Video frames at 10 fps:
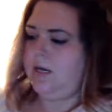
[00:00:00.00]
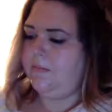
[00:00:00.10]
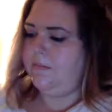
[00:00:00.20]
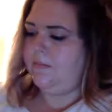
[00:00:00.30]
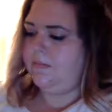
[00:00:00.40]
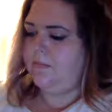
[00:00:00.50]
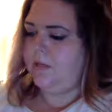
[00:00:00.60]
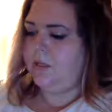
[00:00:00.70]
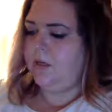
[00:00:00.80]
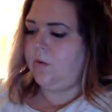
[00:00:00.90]

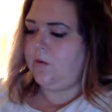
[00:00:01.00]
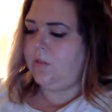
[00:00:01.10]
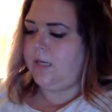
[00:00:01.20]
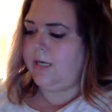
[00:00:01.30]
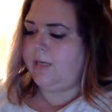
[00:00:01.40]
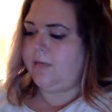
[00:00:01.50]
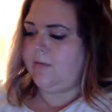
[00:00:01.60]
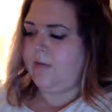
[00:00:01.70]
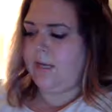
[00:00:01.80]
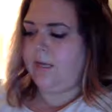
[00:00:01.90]
the cosine
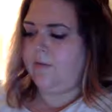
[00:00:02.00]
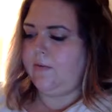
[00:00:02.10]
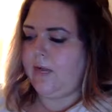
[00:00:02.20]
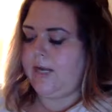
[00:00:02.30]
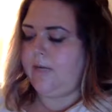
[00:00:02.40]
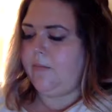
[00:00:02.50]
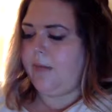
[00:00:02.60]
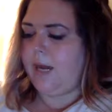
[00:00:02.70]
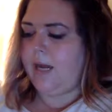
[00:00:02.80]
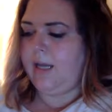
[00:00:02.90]
of negative 9
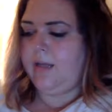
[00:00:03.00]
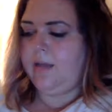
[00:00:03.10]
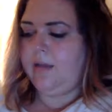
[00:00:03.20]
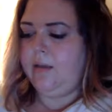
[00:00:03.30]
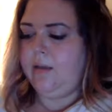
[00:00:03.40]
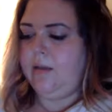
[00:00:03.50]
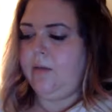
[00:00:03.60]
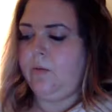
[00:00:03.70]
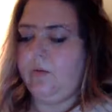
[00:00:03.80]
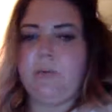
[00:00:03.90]
pi
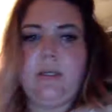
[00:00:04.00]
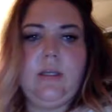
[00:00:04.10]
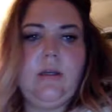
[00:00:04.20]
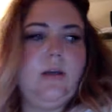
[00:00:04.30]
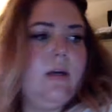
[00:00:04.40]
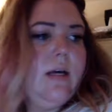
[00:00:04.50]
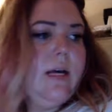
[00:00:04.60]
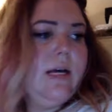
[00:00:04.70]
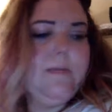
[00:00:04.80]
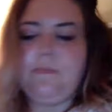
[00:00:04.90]
would be
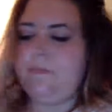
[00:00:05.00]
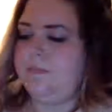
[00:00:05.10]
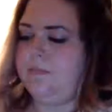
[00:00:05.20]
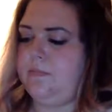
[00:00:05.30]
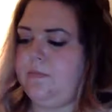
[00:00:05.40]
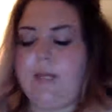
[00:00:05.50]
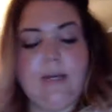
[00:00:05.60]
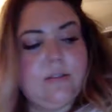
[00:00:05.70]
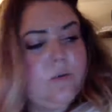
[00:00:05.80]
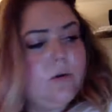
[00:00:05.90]
the
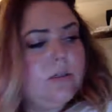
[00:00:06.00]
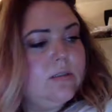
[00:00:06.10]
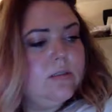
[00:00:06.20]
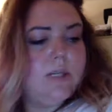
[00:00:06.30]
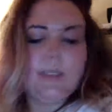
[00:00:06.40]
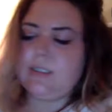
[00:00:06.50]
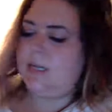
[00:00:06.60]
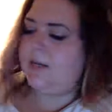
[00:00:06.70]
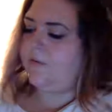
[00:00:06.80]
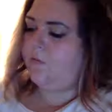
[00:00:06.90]
x coordinate, so that's
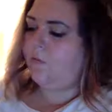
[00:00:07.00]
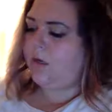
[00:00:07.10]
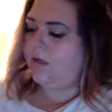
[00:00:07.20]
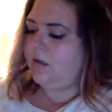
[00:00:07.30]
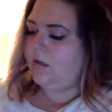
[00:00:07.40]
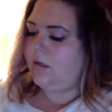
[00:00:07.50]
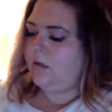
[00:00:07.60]
negative 1.